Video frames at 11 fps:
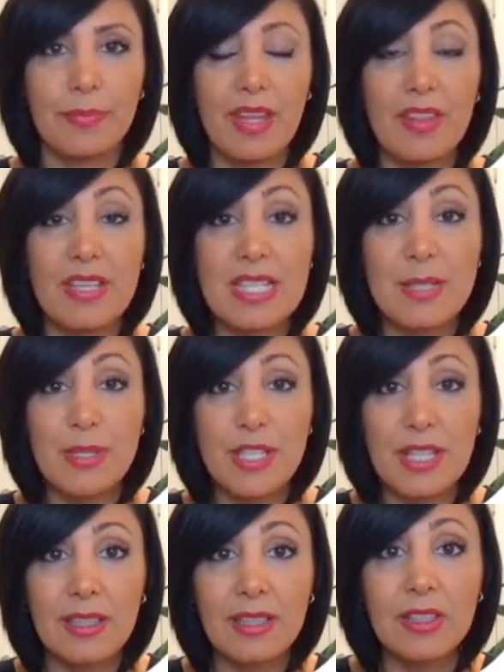This is
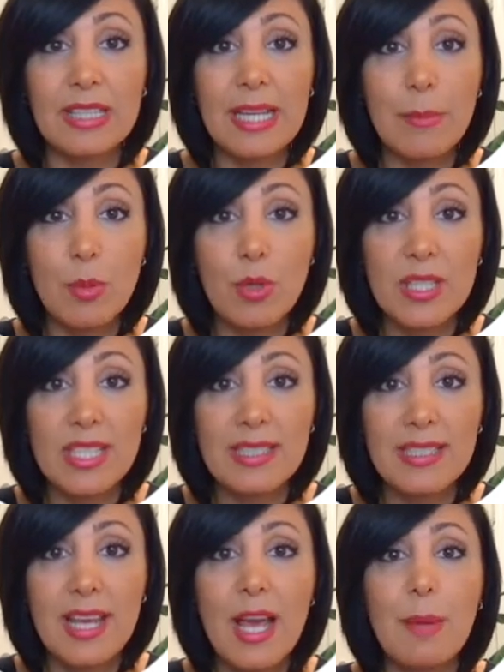particularly important
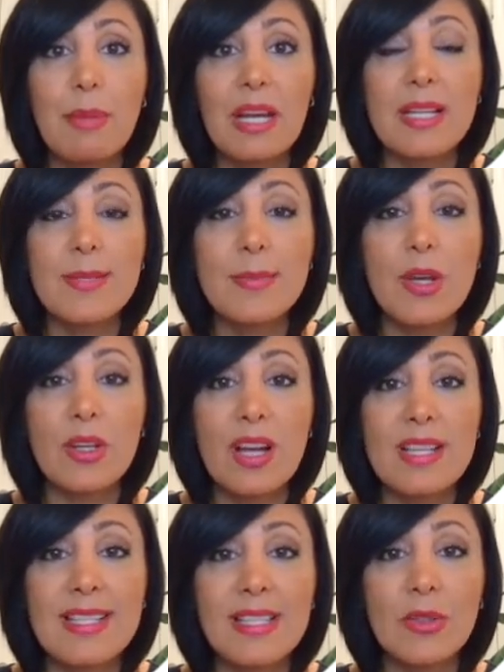because we are
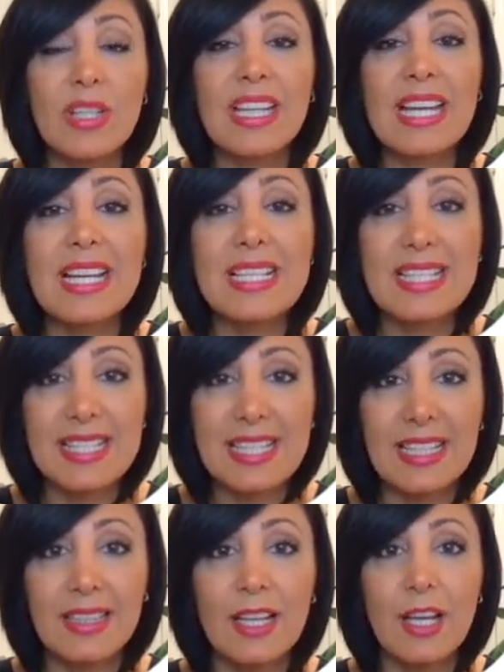considering
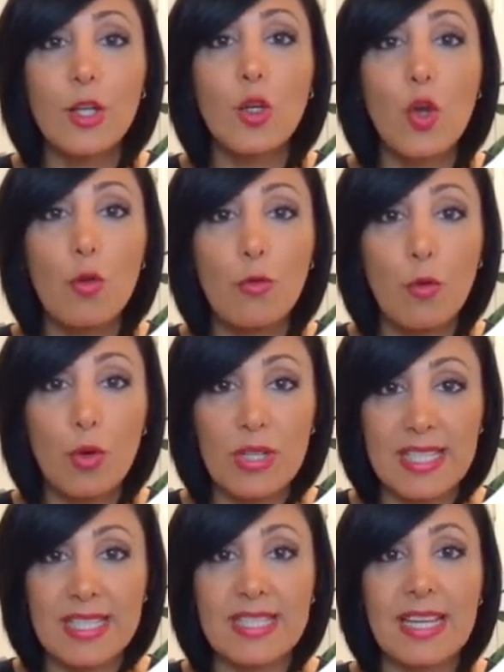still
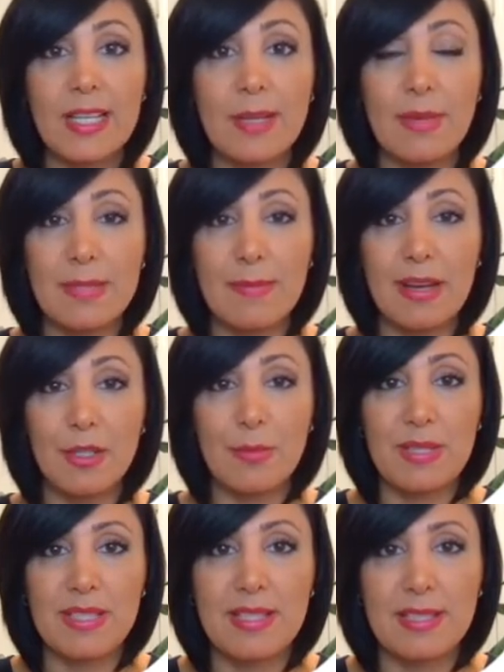no-force database
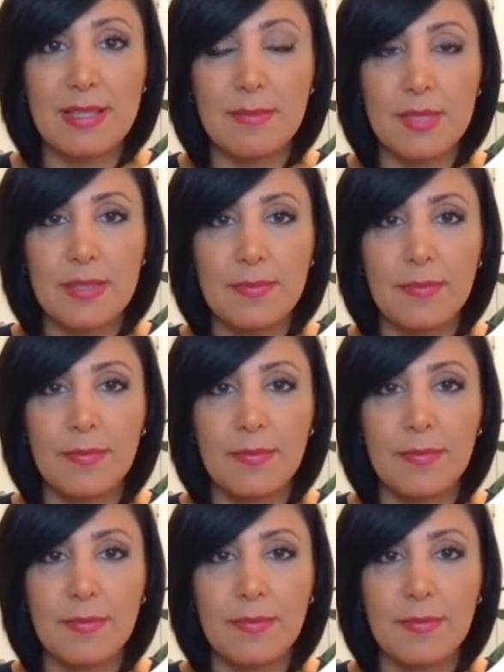management systems.